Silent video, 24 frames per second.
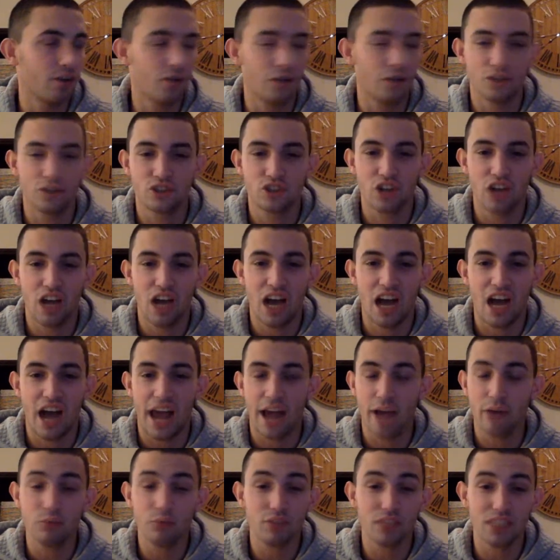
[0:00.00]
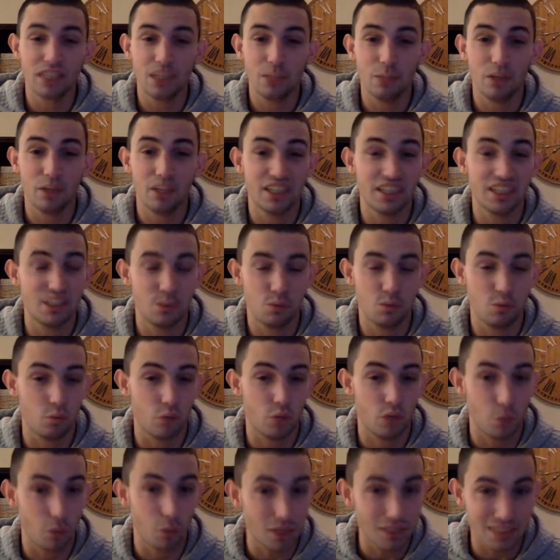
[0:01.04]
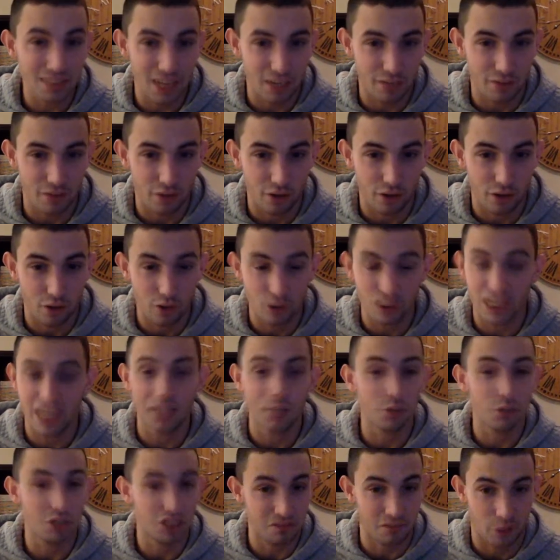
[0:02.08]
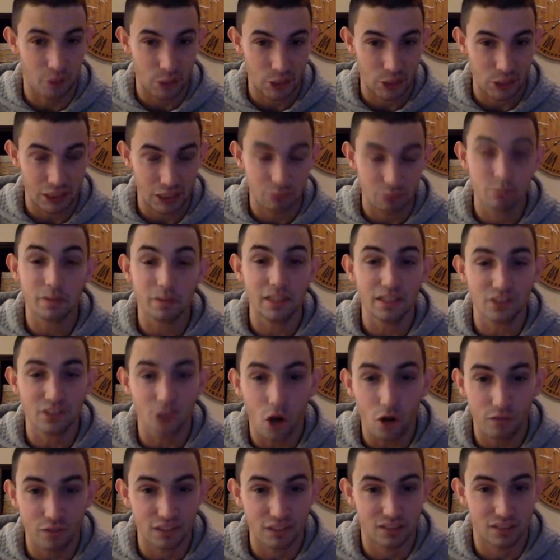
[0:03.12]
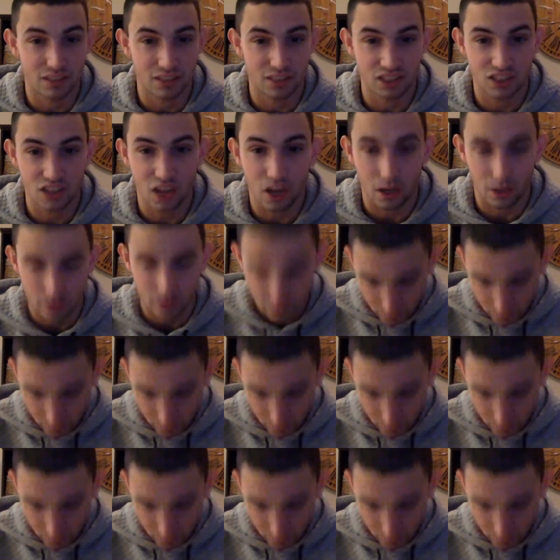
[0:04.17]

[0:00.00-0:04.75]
coach. I don't think he would because he was an NFL coach and he wasn't very good. He was with the Dolphins and he stunk.